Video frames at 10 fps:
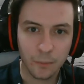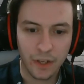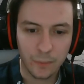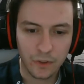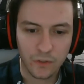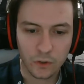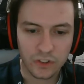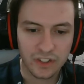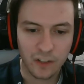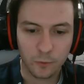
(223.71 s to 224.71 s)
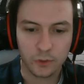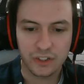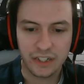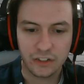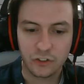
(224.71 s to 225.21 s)
people have got to 10th
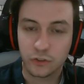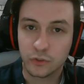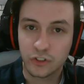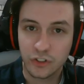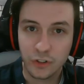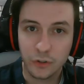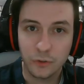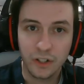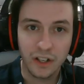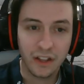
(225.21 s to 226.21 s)
prestige too soon